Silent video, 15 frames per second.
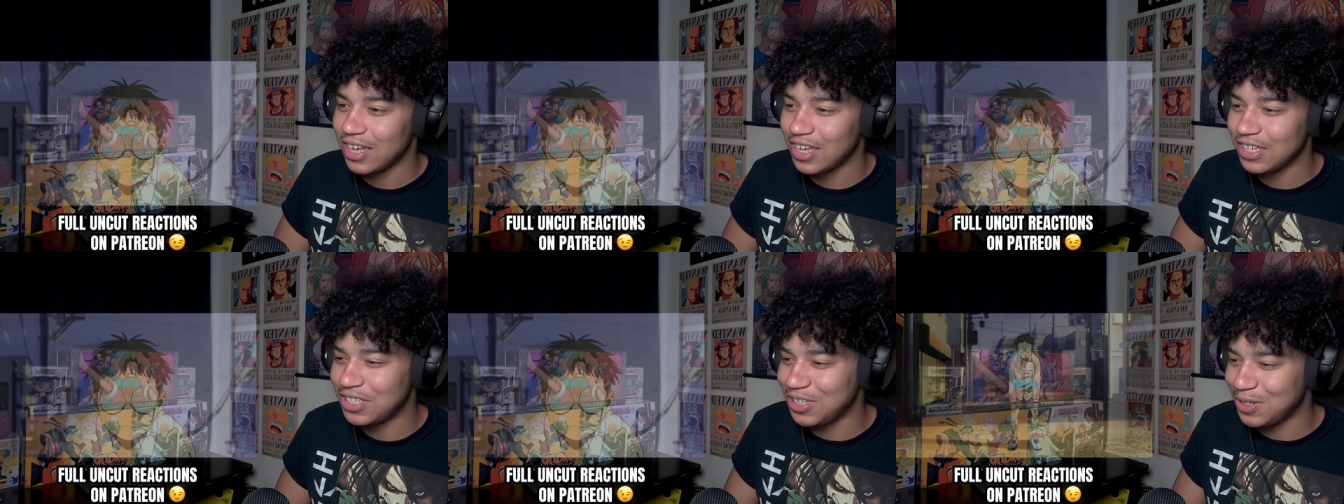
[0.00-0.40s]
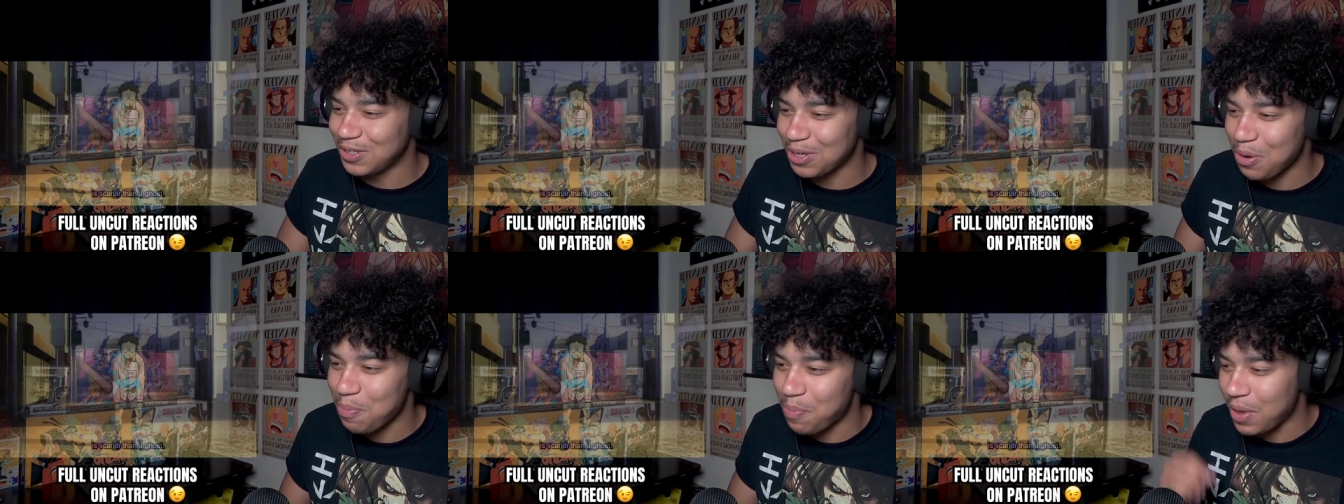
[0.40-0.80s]
His shoes
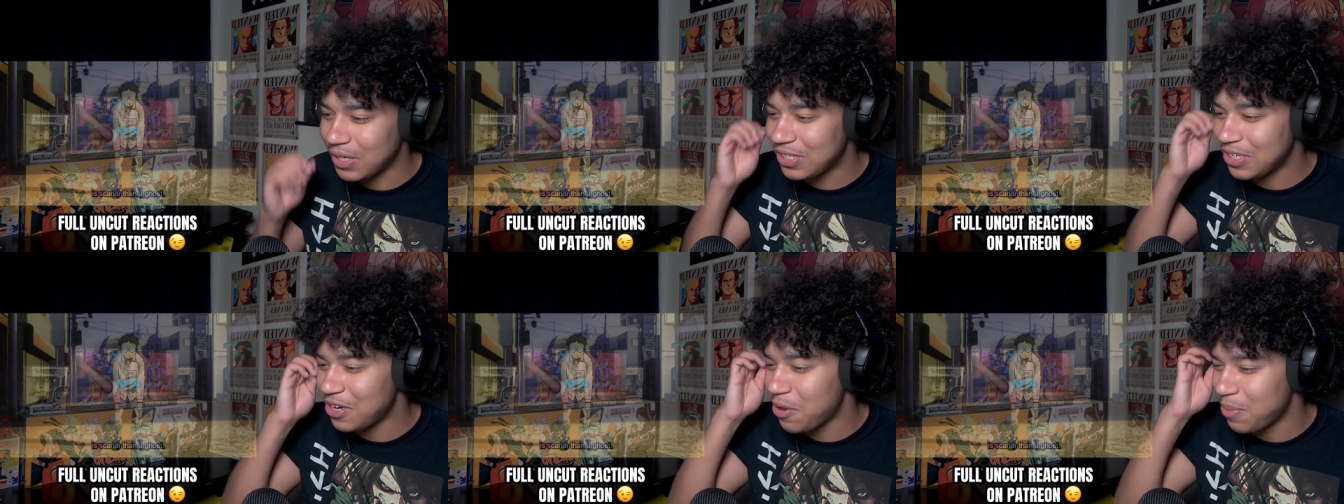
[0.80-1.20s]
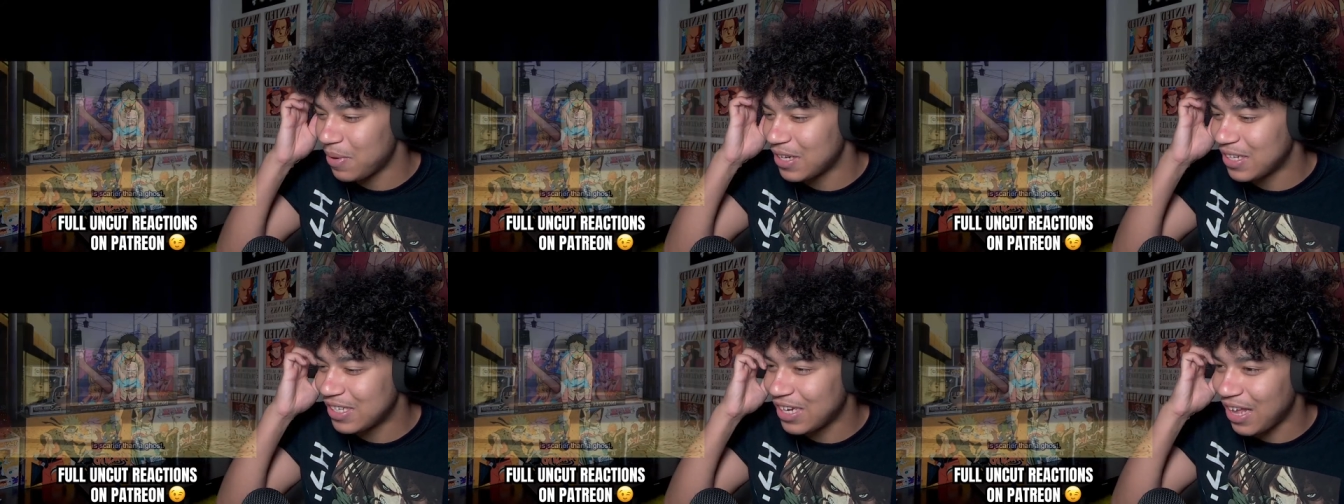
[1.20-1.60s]
are busted open
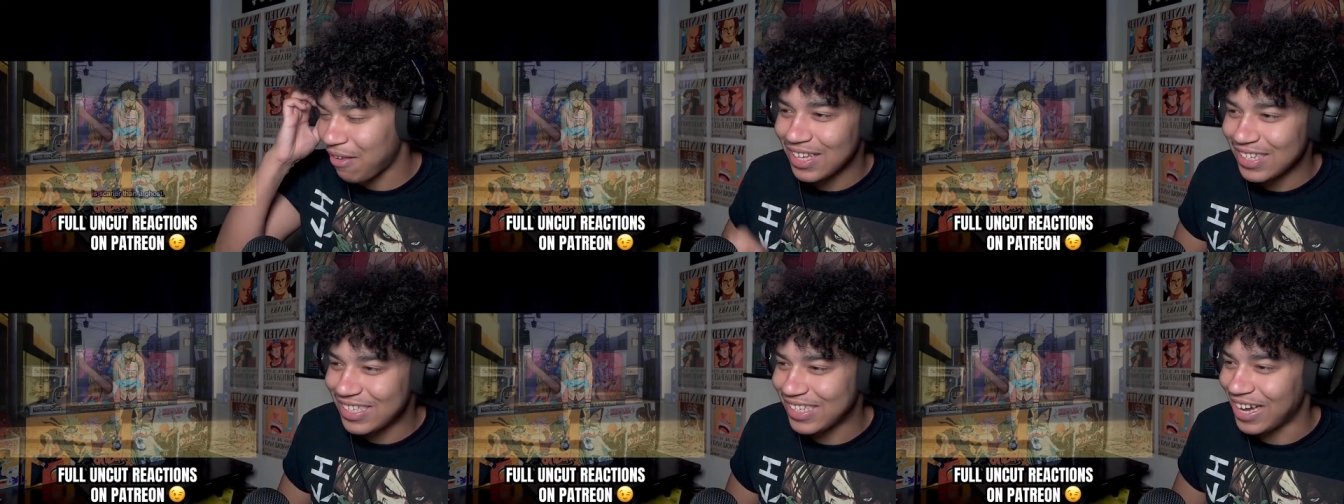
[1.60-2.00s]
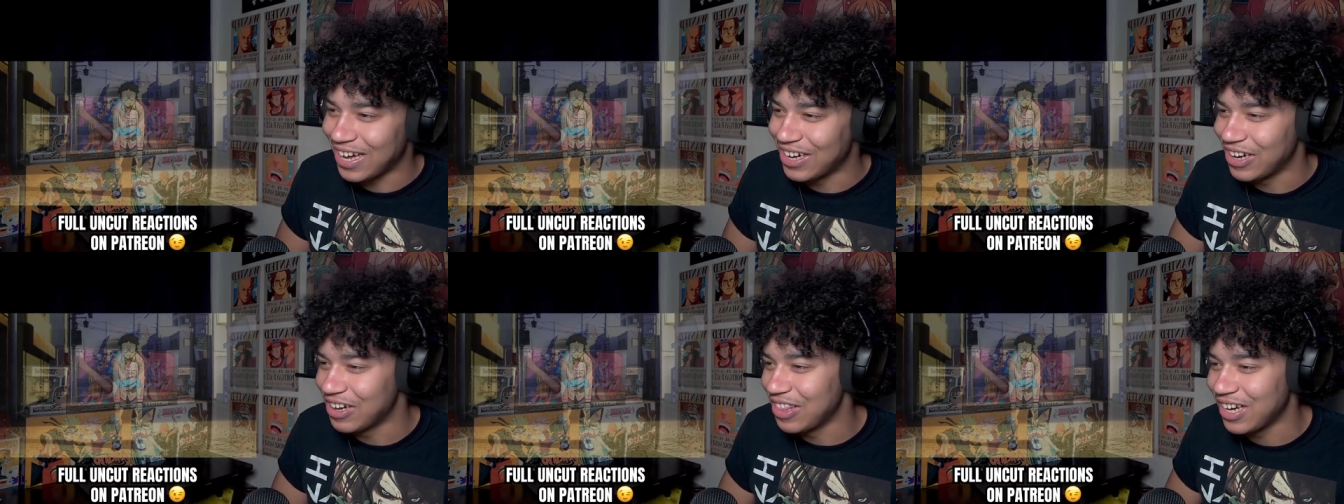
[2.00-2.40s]
and stuff. It's
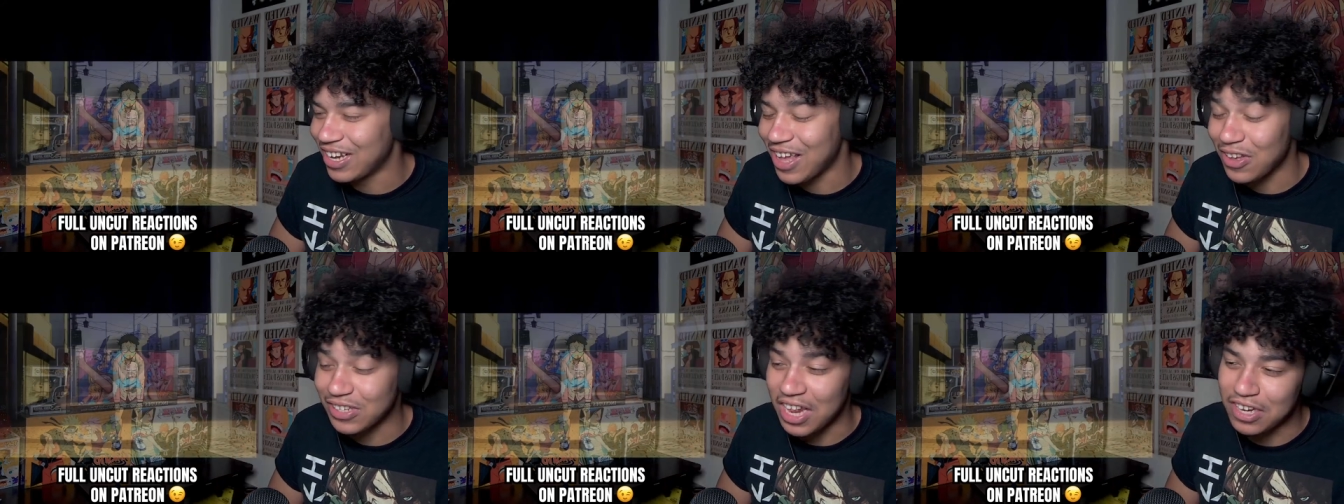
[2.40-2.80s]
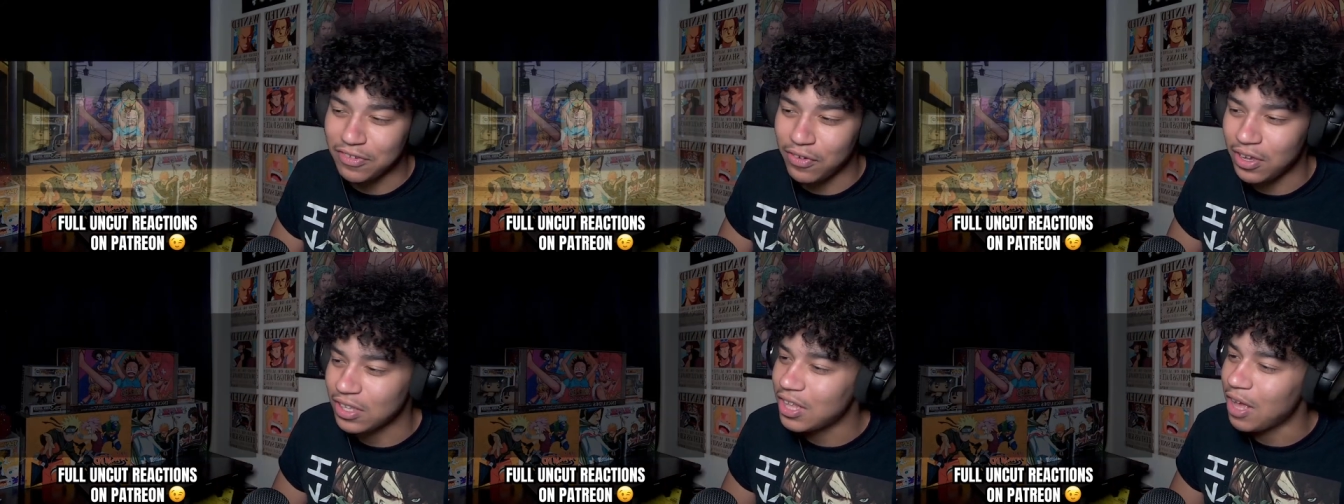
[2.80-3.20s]
scarier than it goes. That's
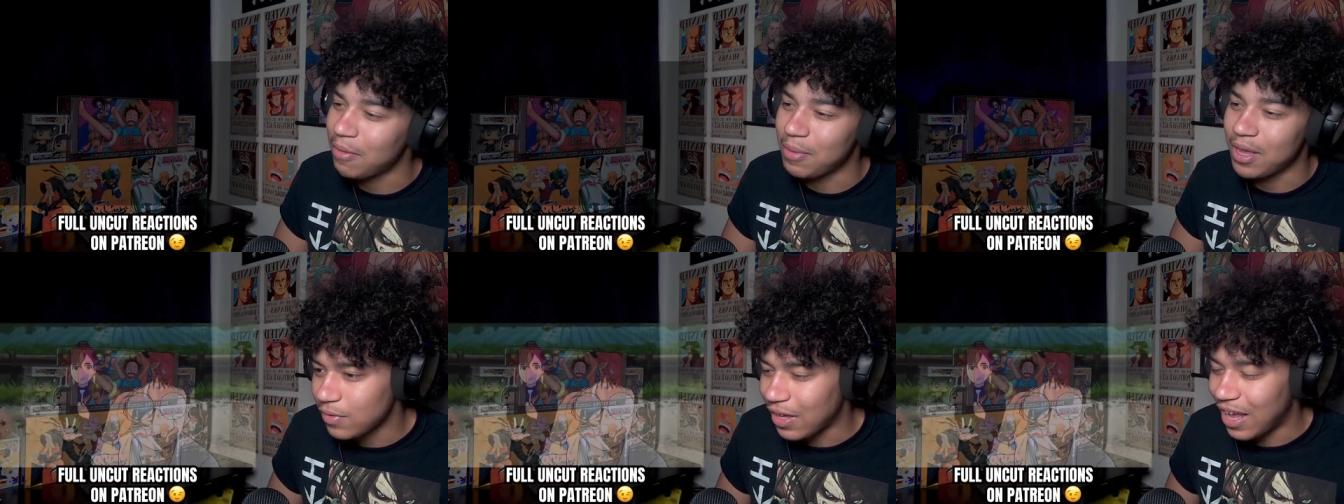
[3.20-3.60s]
fucked up, man.